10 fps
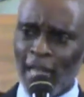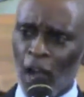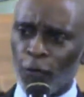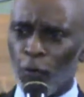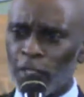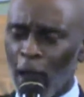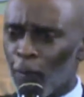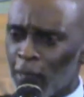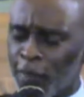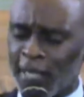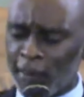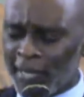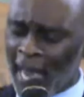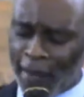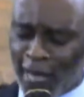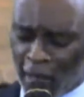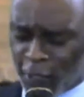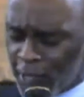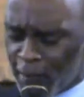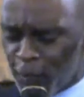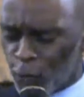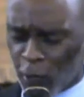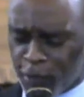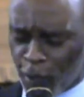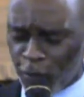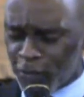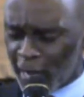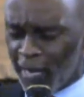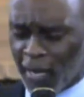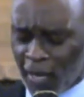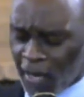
down for his. I went and picked him. He came down to see me for his birthday,